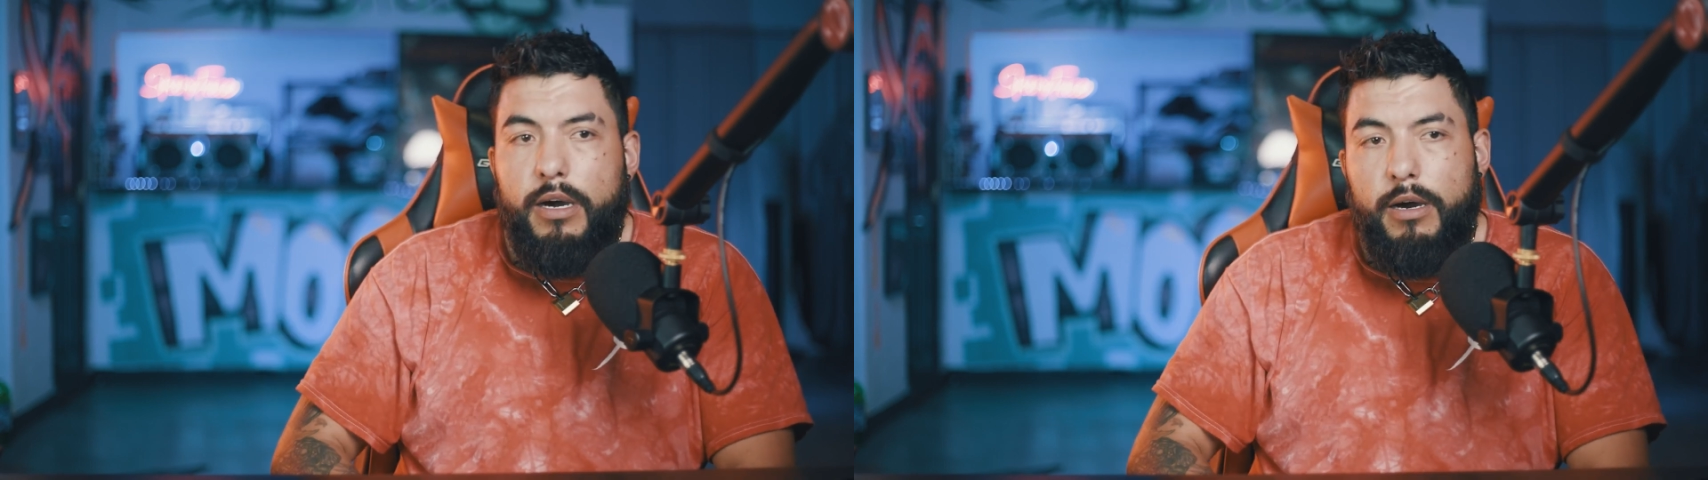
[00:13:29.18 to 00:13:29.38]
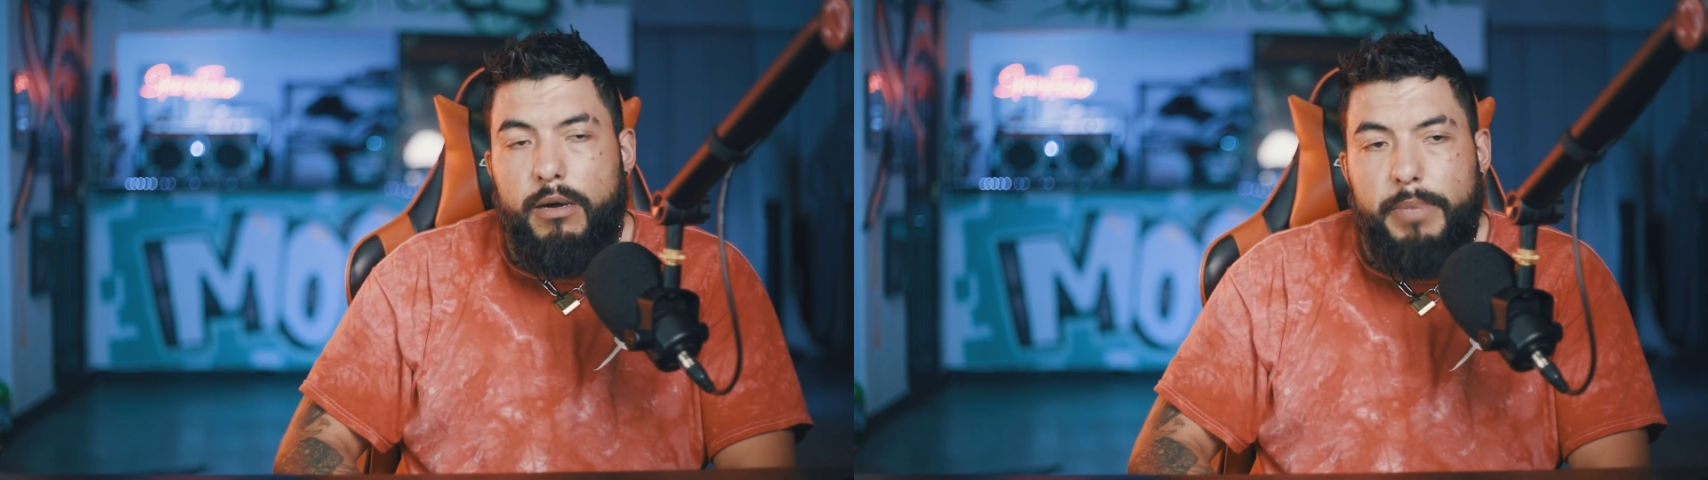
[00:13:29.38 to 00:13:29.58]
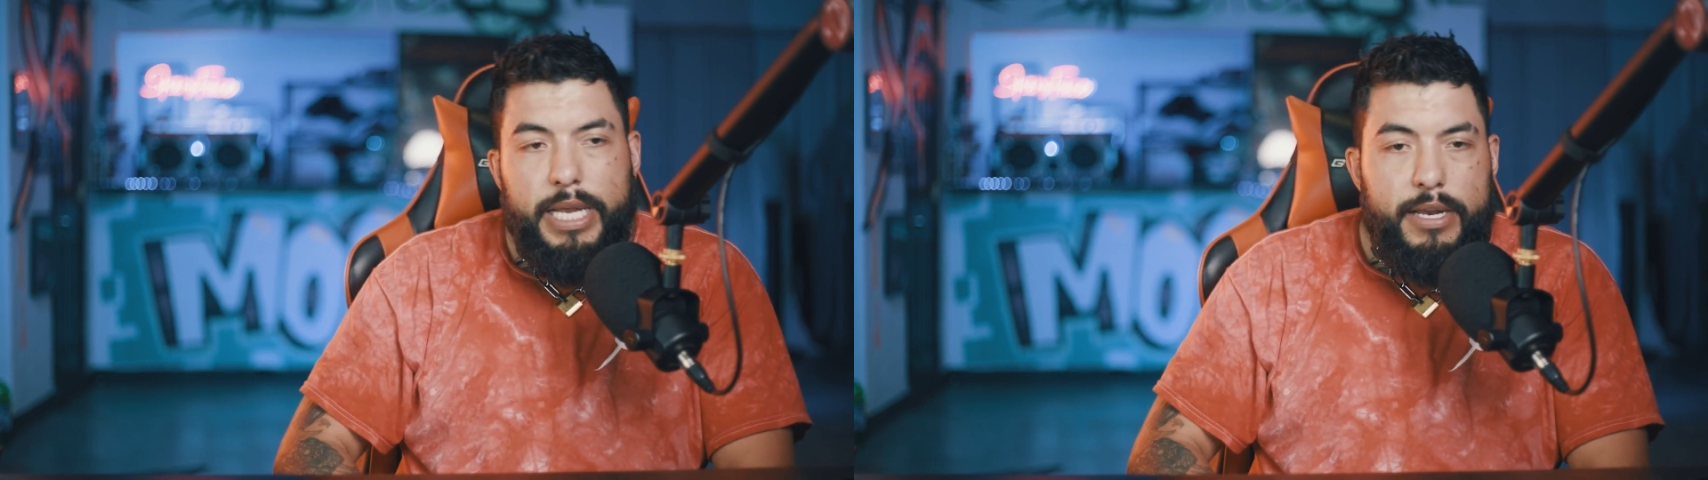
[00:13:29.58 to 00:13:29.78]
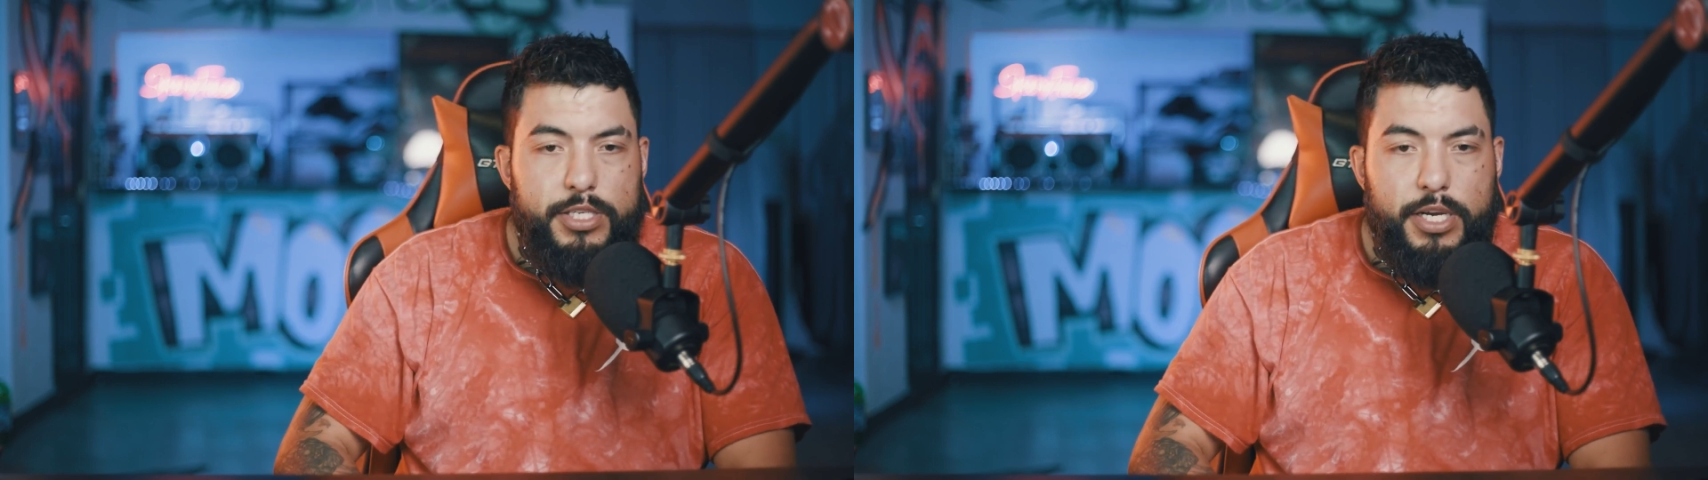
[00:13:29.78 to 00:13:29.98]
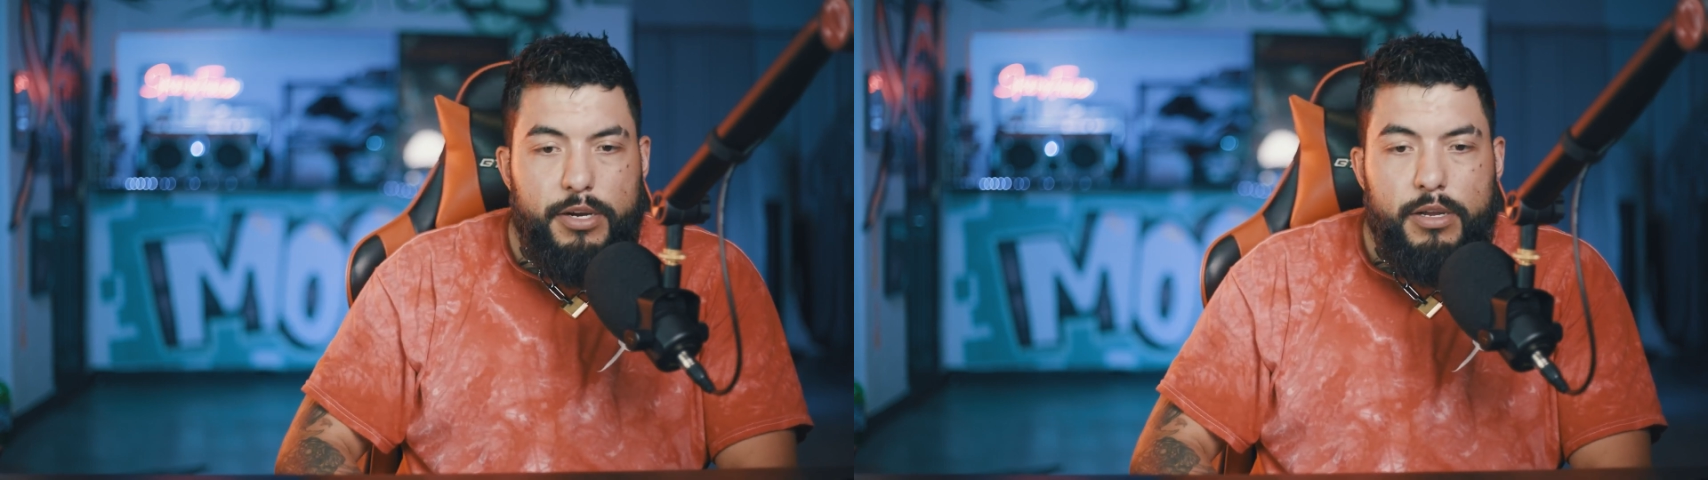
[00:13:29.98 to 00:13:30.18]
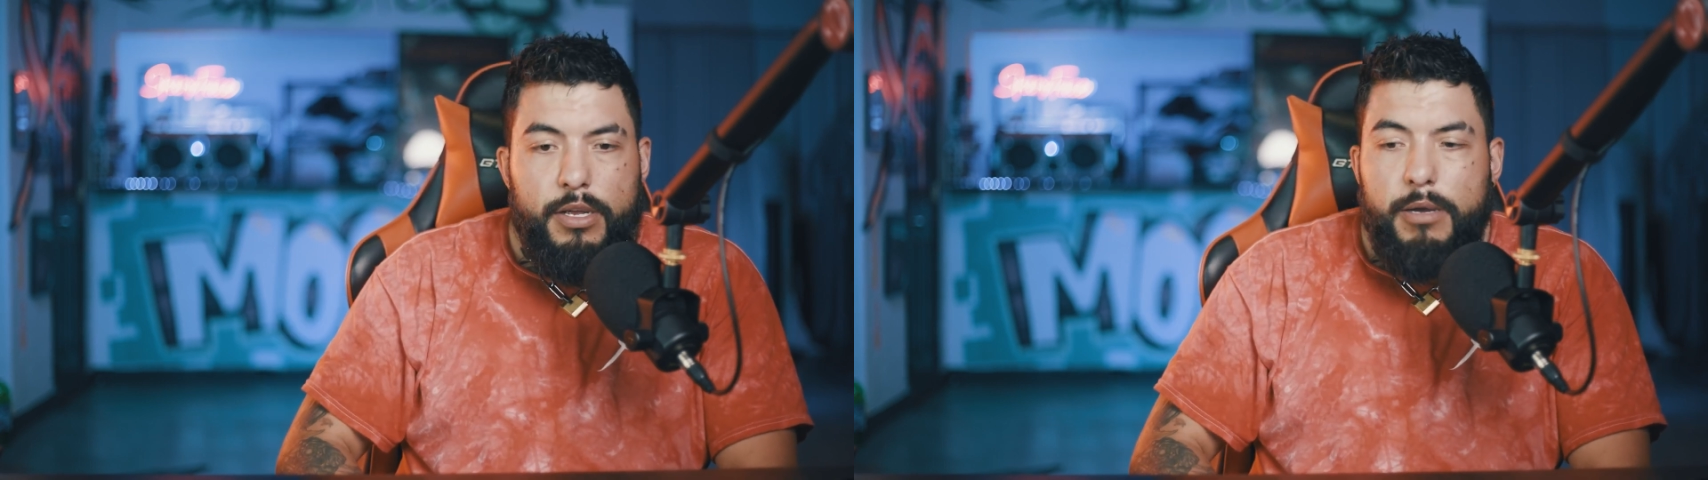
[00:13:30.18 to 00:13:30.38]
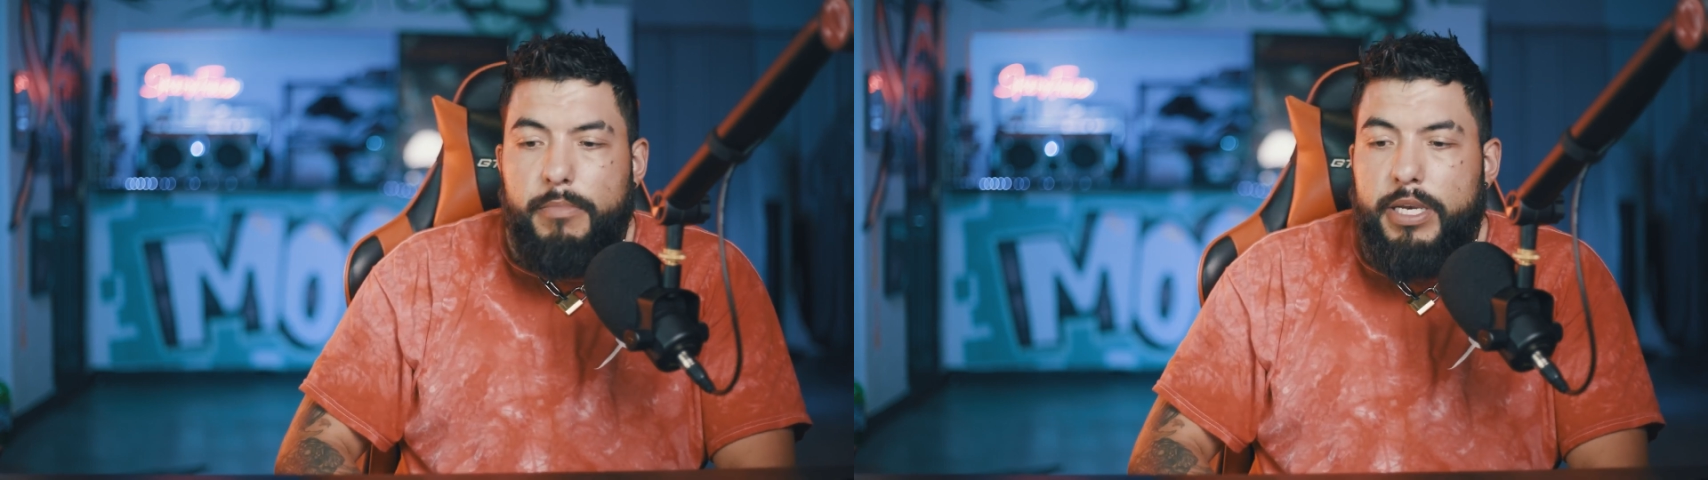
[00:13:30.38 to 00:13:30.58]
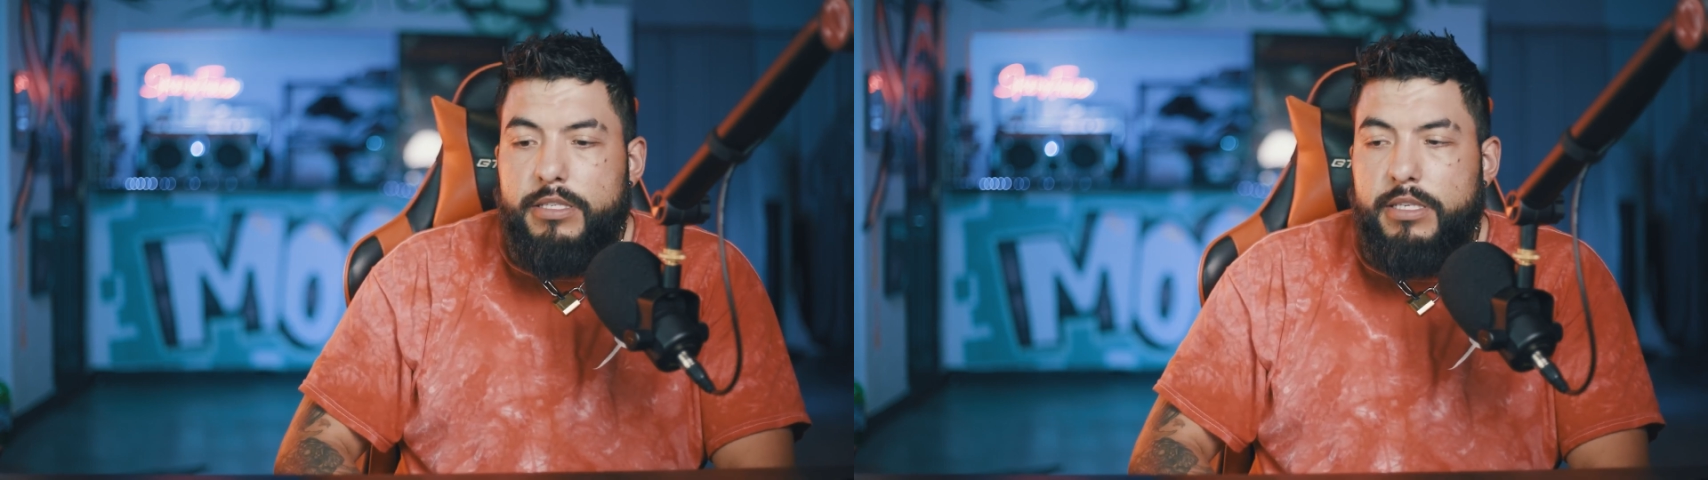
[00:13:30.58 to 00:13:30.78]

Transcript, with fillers: a uh, banana chair, but